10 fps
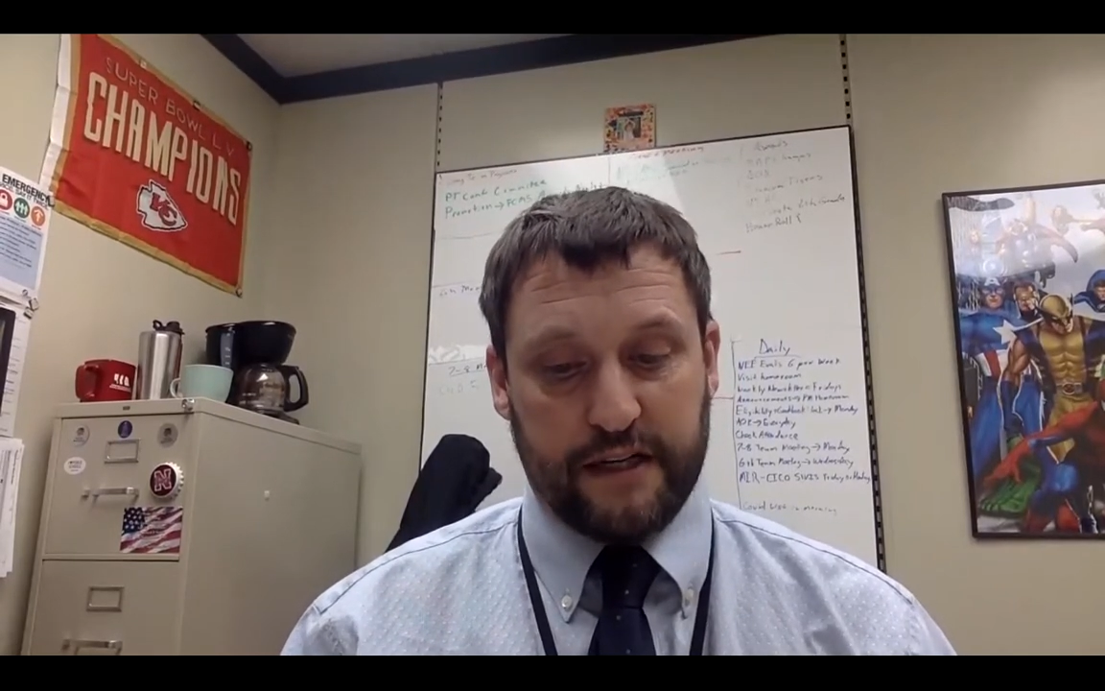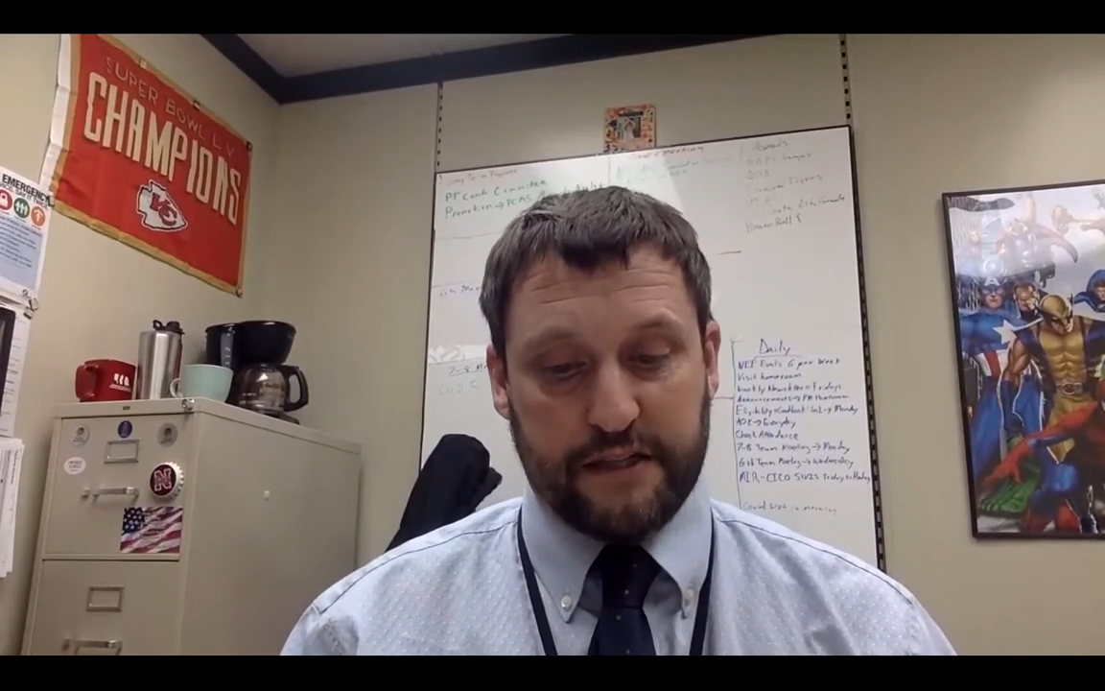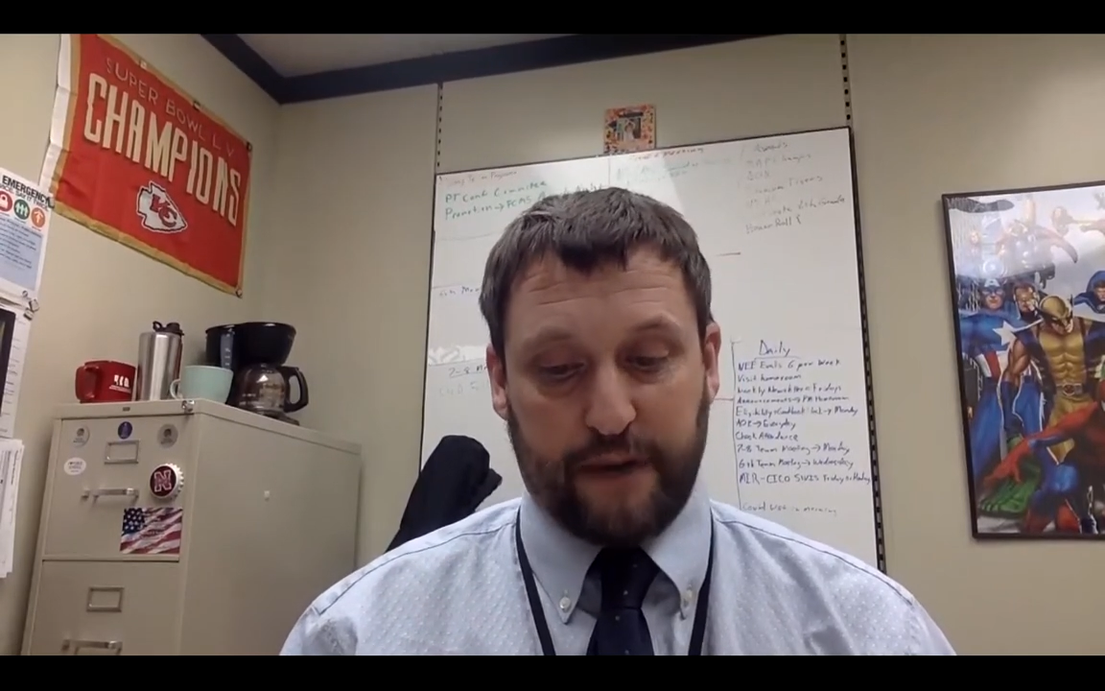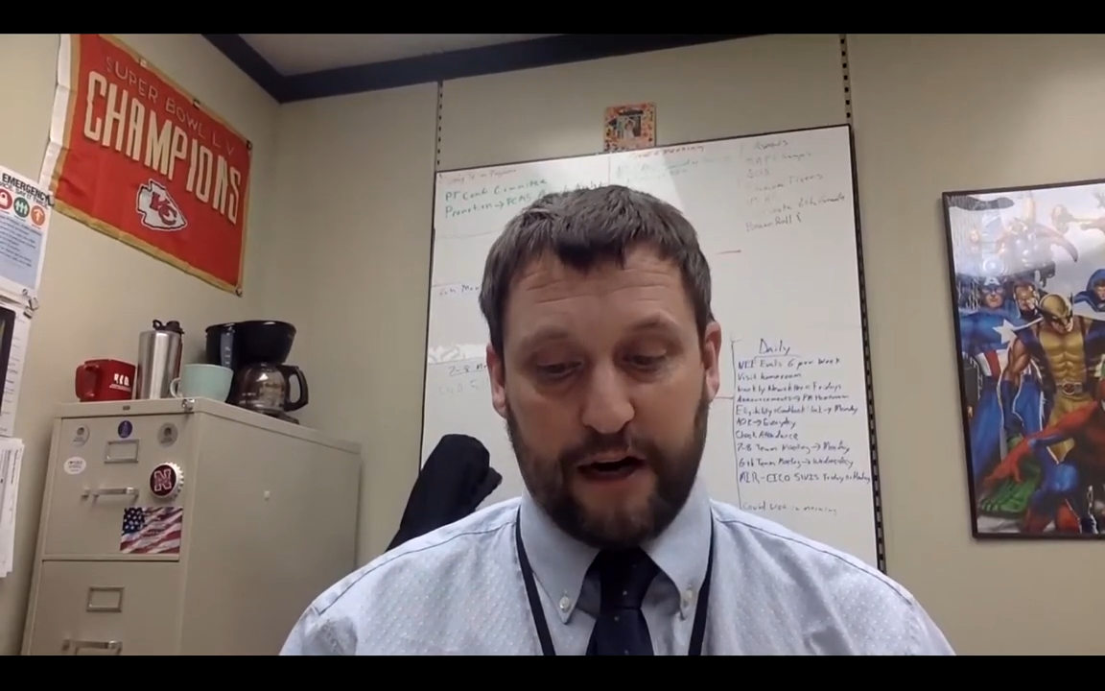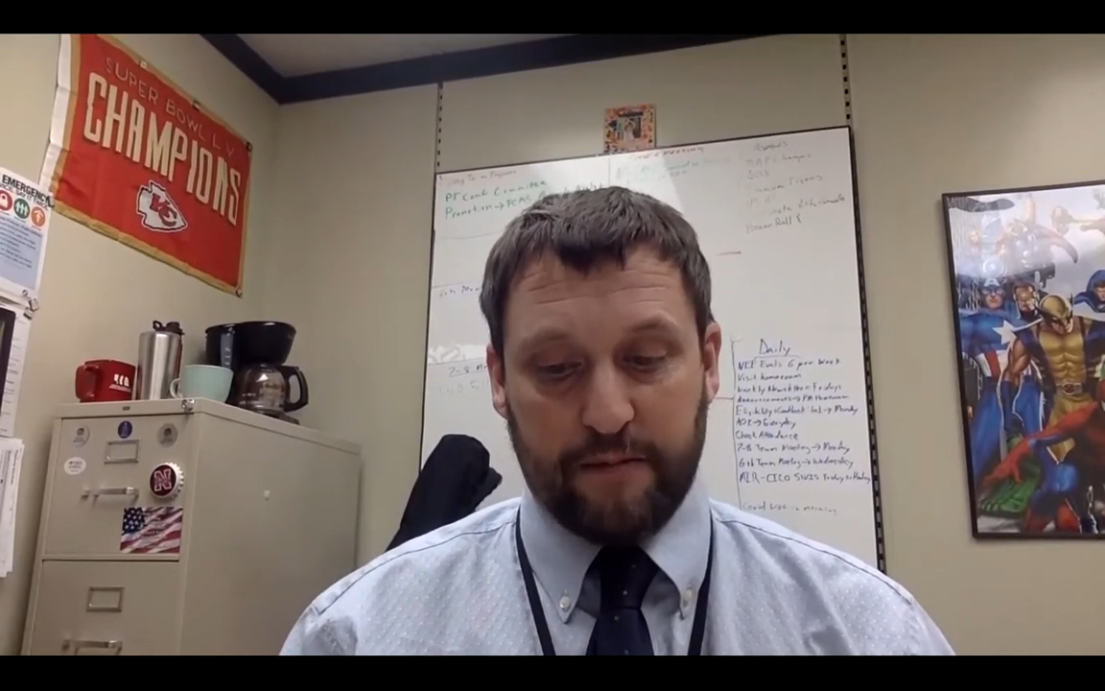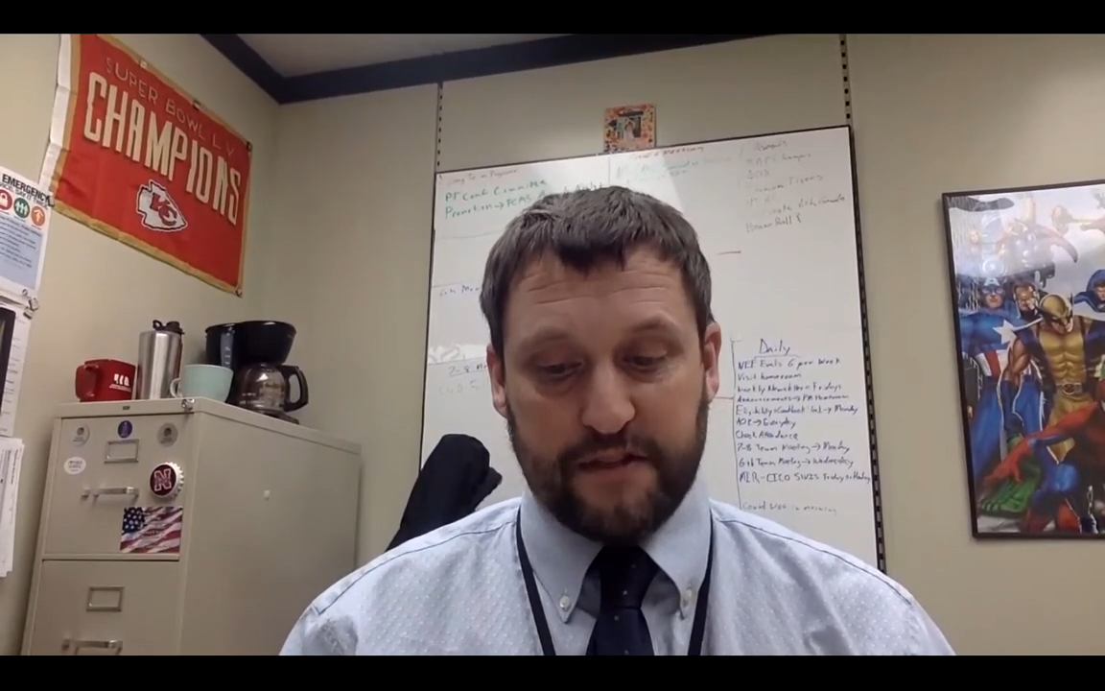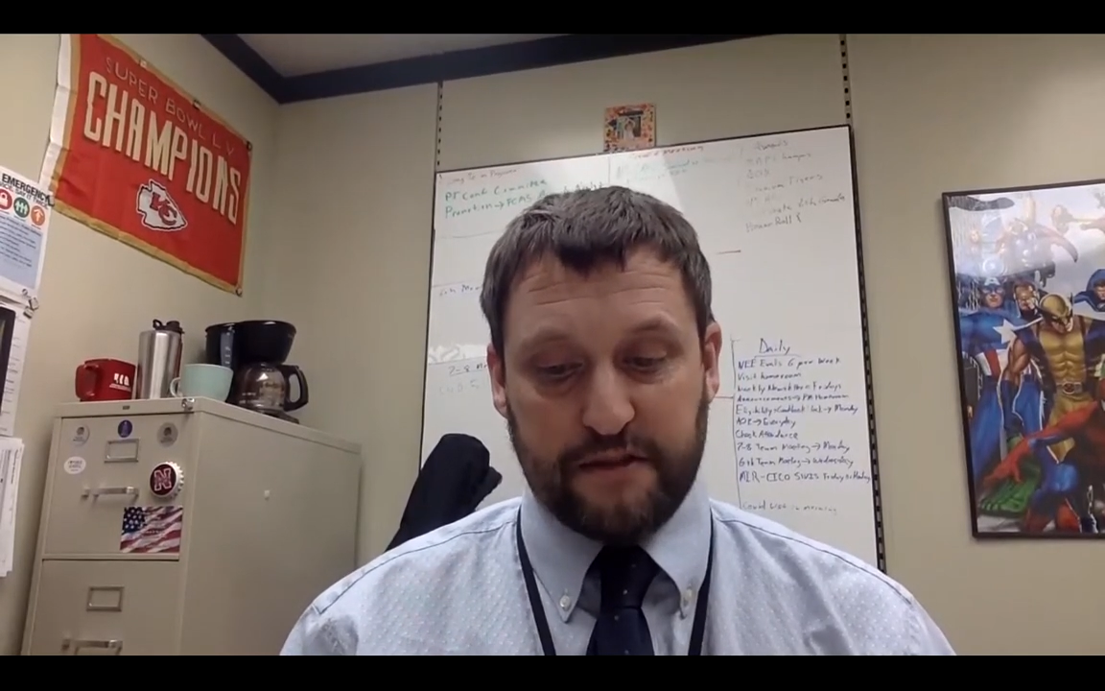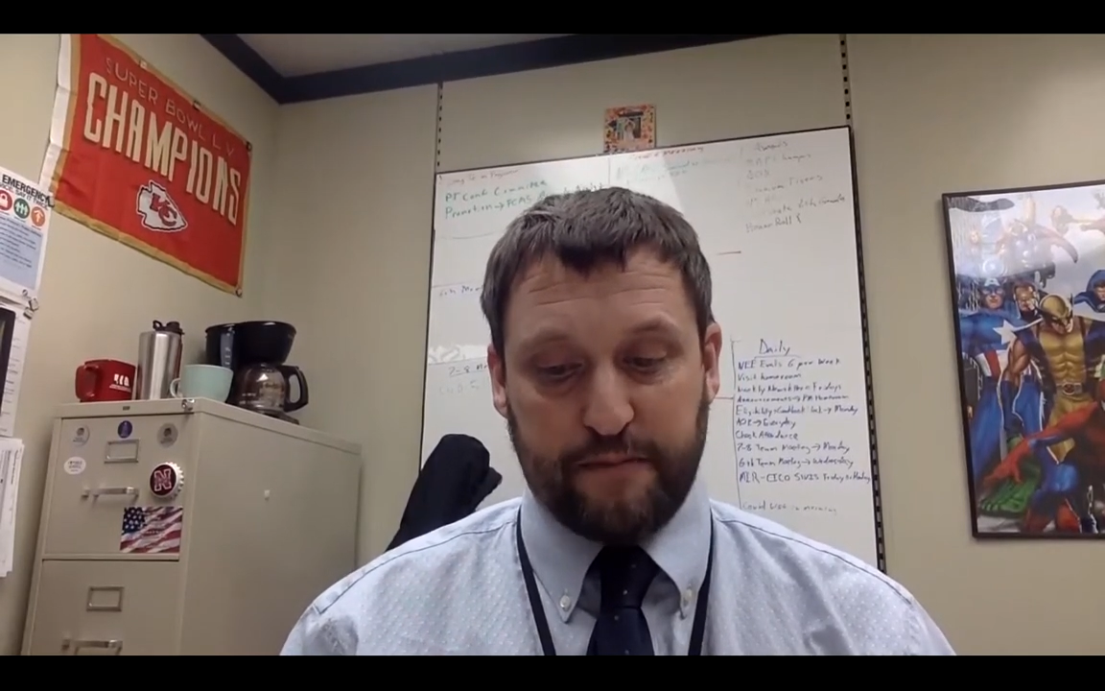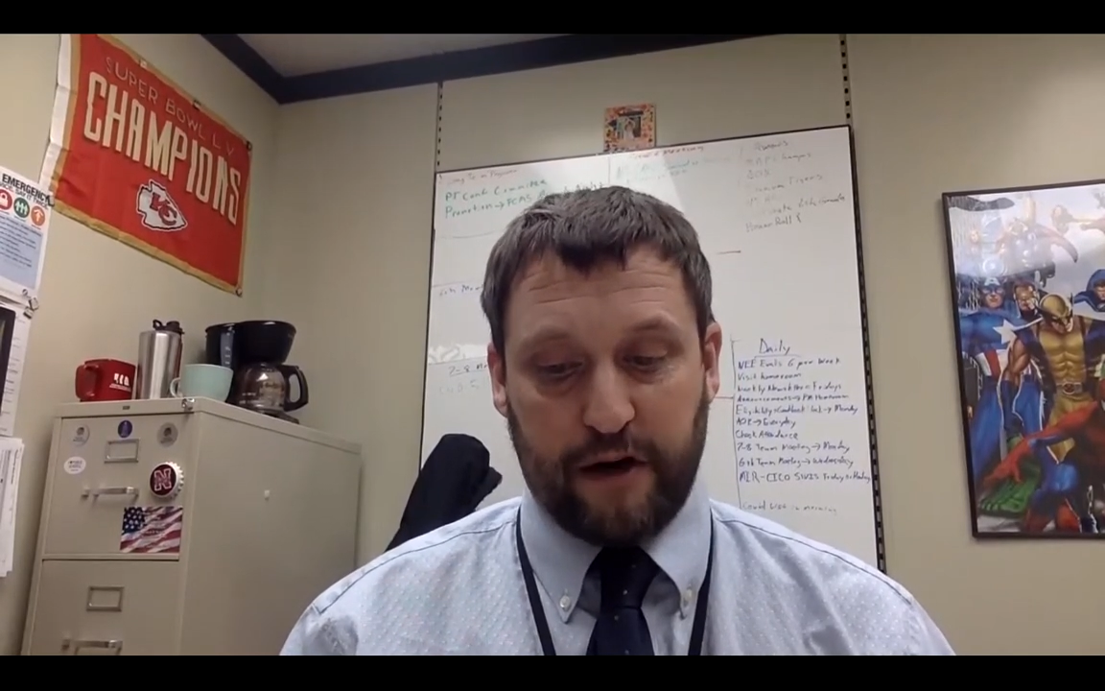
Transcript: inspire Mrs.